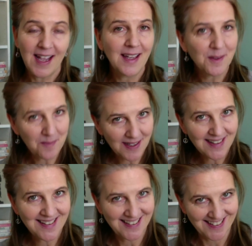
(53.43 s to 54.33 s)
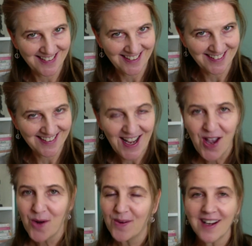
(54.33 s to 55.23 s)
and my sister.
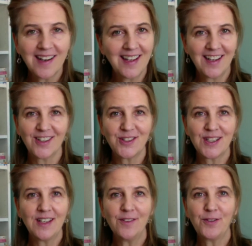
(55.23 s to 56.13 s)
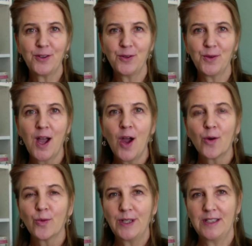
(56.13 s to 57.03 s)
We are here to give you
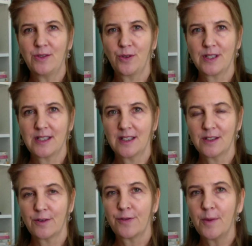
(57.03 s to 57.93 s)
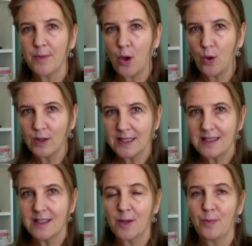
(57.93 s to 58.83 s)
resources from the
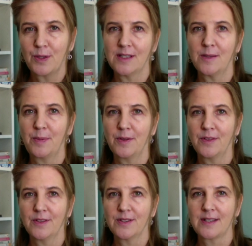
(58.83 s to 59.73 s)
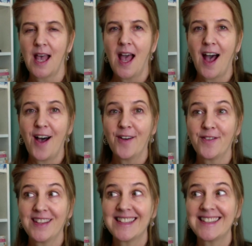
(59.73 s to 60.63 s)
holistic principles
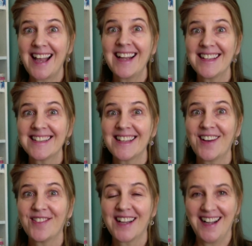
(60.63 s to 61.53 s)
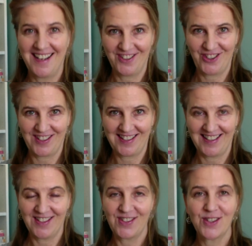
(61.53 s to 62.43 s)
of the science of
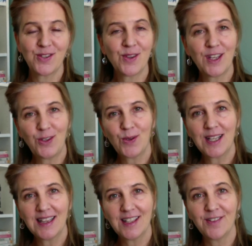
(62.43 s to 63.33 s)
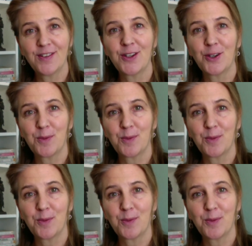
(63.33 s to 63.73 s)
consciousness so that you can live your